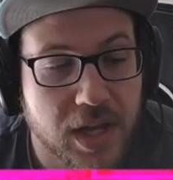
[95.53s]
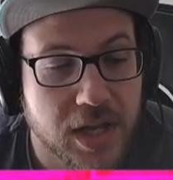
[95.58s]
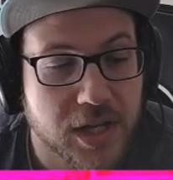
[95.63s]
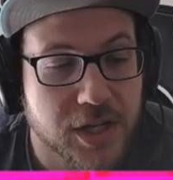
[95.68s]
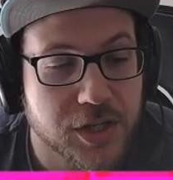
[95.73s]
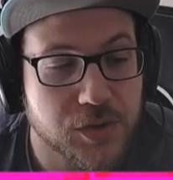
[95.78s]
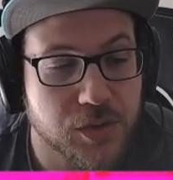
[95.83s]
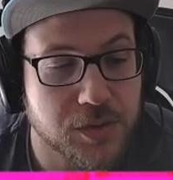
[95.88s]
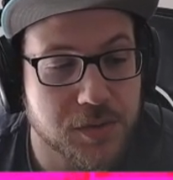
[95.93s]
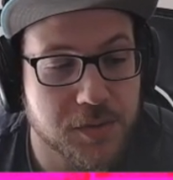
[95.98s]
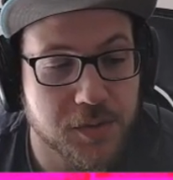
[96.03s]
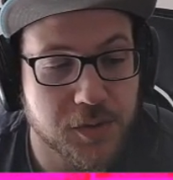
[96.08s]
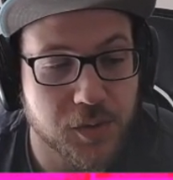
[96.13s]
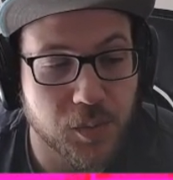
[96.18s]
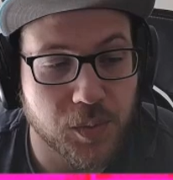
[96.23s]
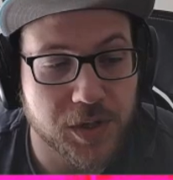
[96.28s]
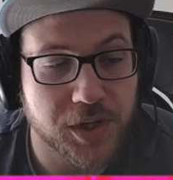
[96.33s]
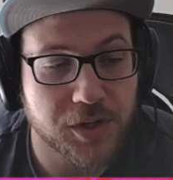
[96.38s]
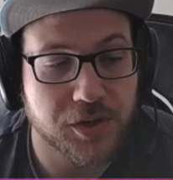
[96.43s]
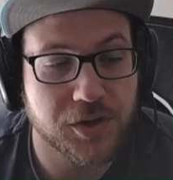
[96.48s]
Switch it to
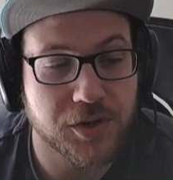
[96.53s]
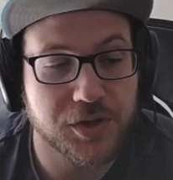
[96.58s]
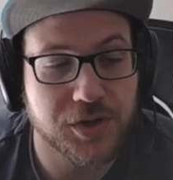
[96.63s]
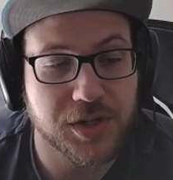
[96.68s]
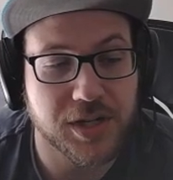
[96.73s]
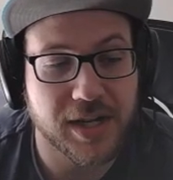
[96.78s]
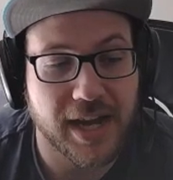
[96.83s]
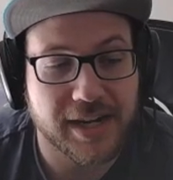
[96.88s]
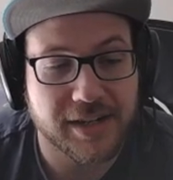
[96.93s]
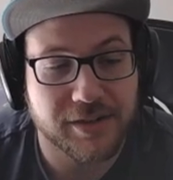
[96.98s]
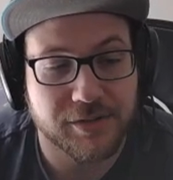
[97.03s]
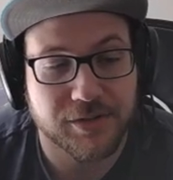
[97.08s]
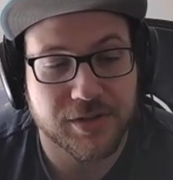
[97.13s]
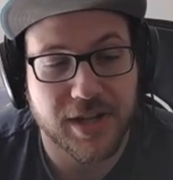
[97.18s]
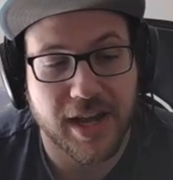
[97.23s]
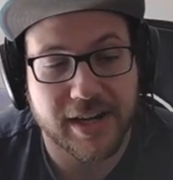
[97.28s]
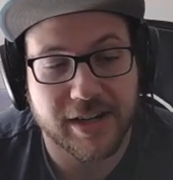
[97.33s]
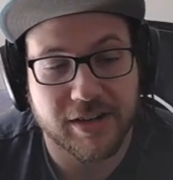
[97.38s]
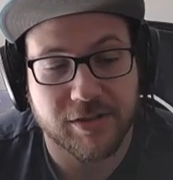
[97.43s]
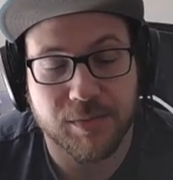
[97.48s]
one of your energy active to
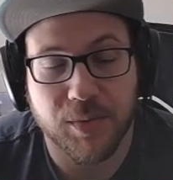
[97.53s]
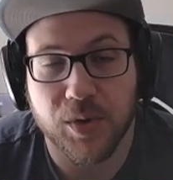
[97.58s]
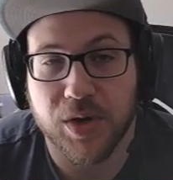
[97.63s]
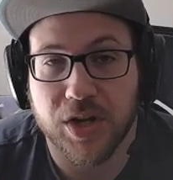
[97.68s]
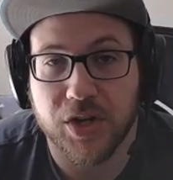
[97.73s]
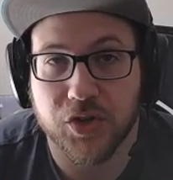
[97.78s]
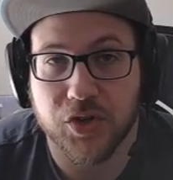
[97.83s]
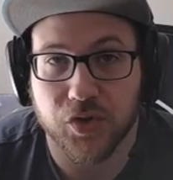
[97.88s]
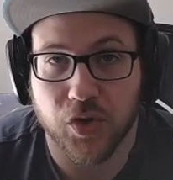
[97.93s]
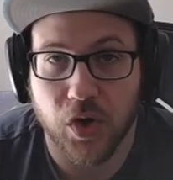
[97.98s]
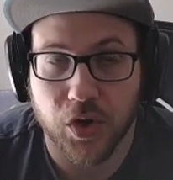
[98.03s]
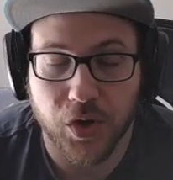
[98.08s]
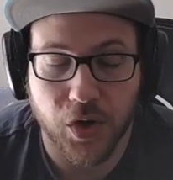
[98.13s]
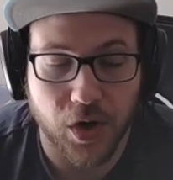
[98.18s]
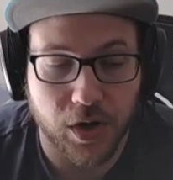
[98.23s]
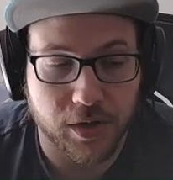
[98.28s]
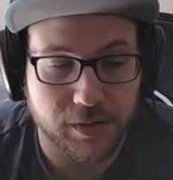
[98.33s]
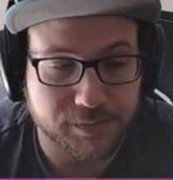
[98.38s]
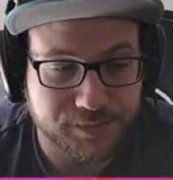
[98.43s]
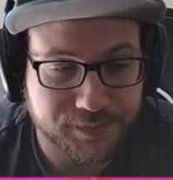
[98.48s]
active mode and draw a card.